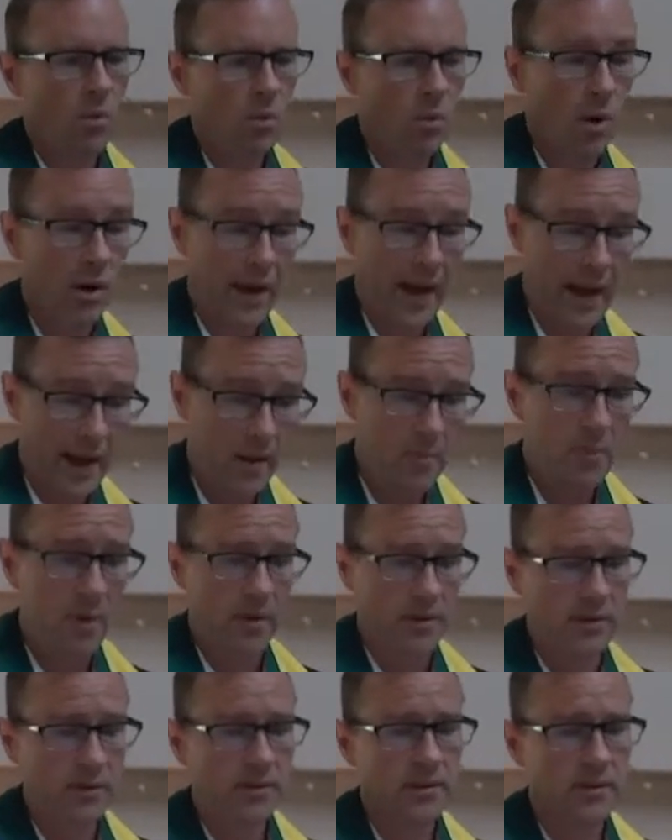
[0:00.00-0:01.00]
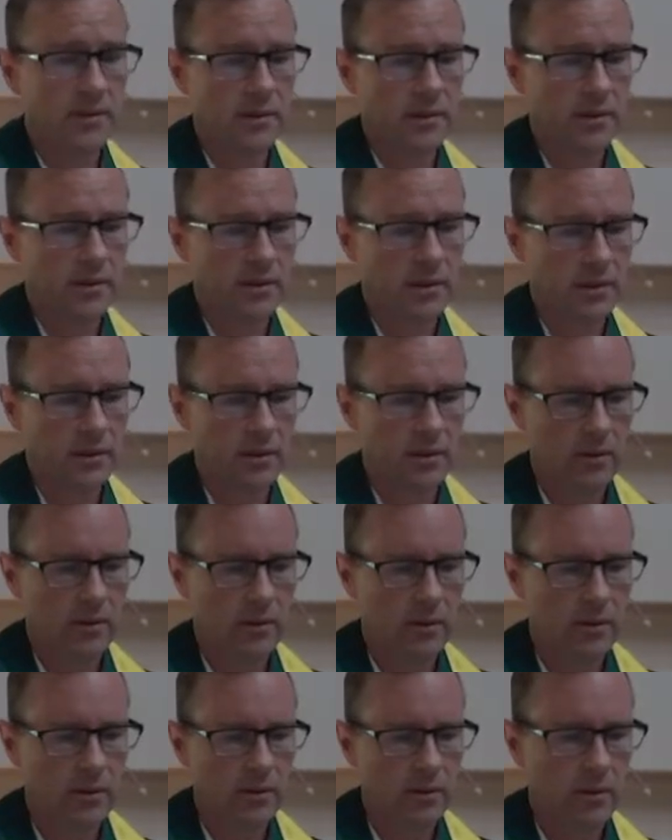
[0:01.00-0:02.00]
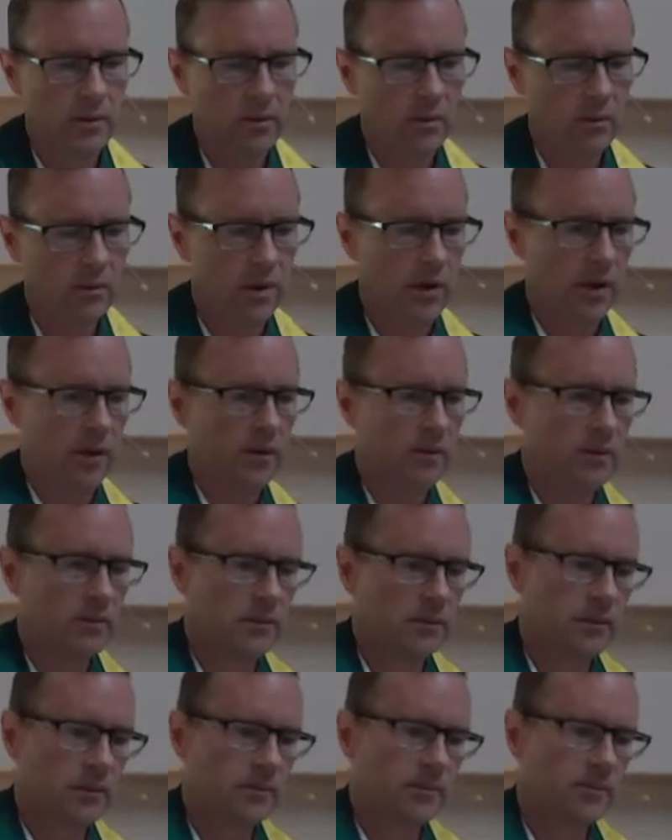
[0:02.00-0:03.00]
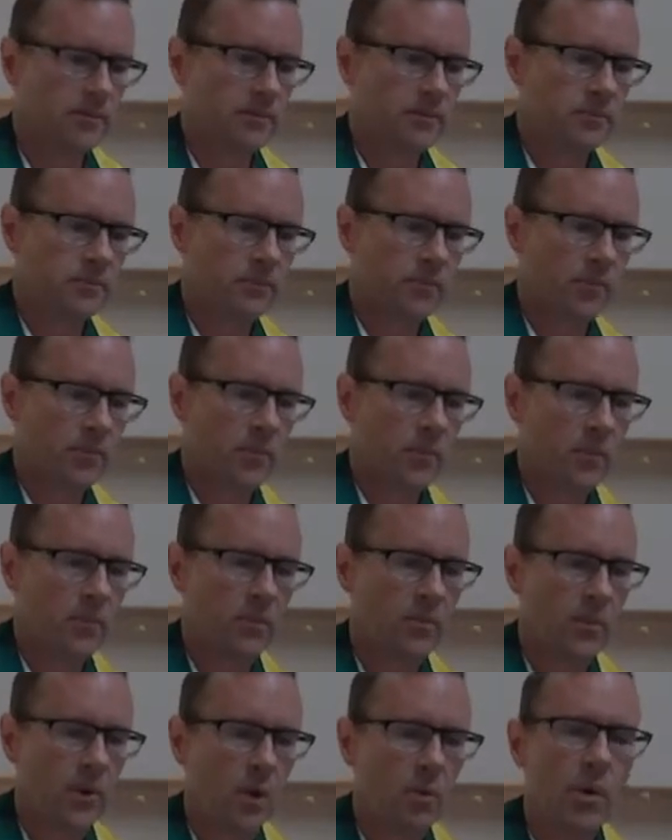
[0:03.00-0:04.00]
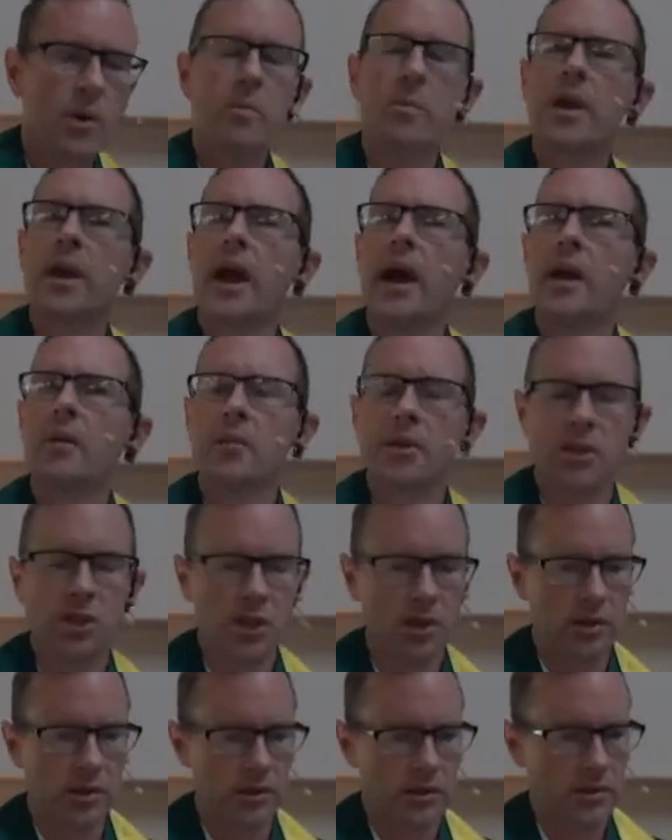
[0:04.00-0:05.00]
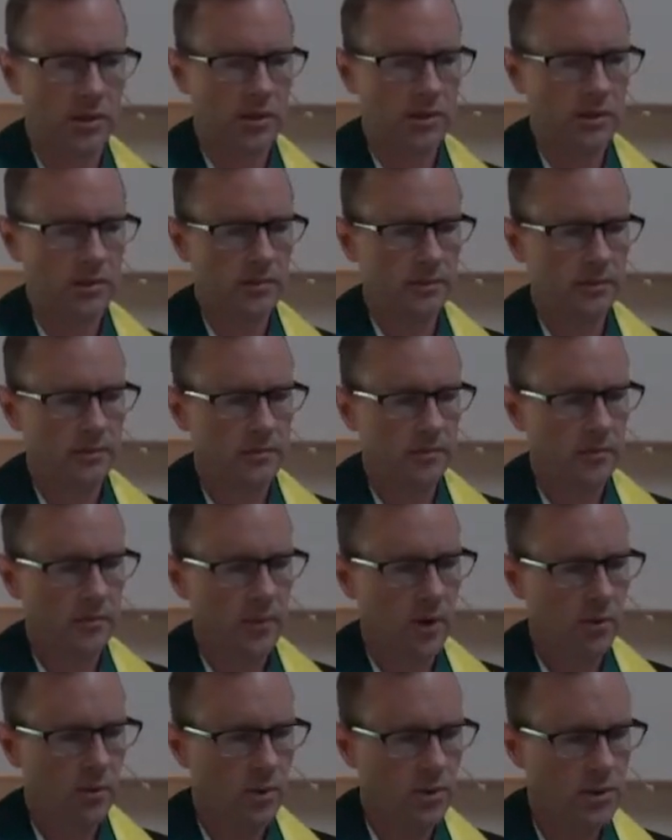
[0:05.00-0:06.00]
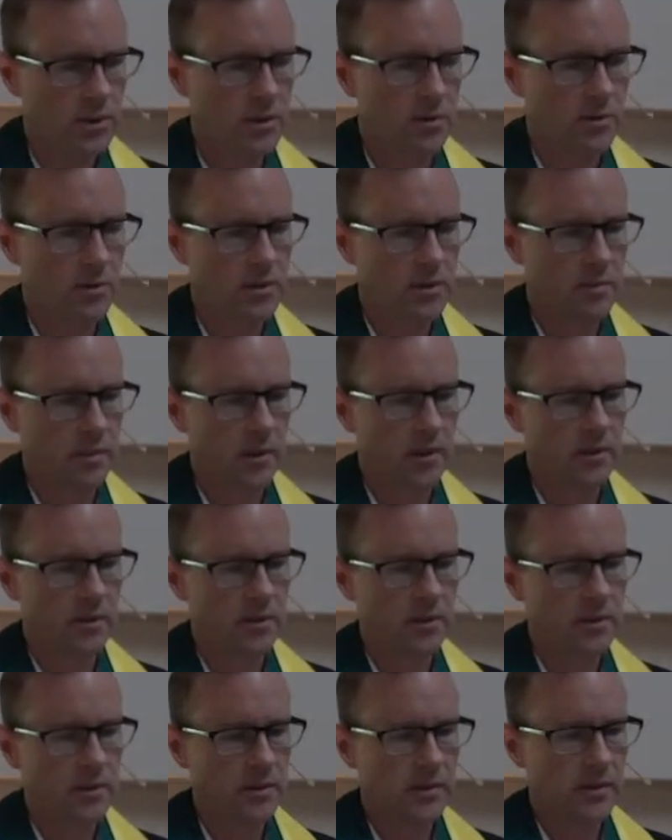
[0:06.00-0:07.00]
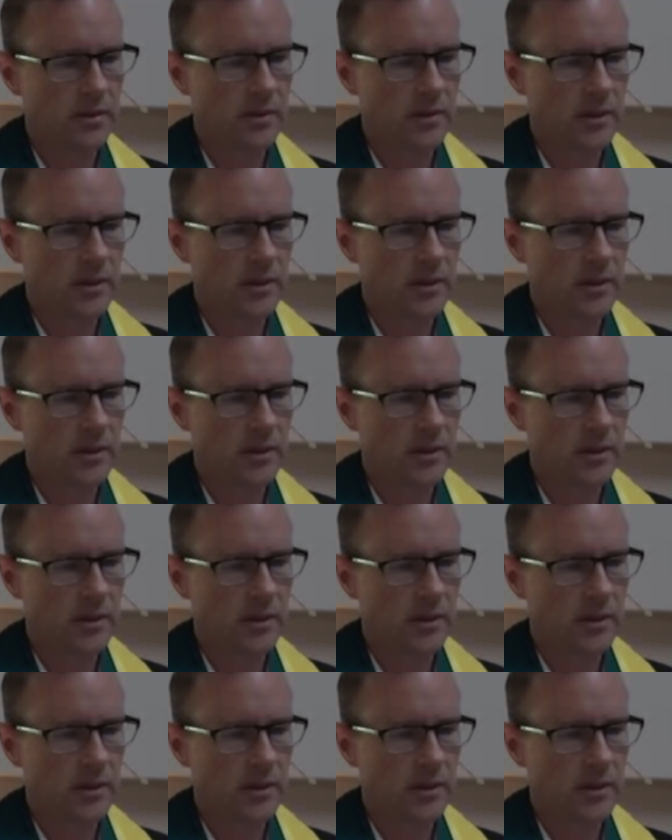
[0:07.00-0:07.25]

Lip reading: What happened? Well, we became a church, was the response.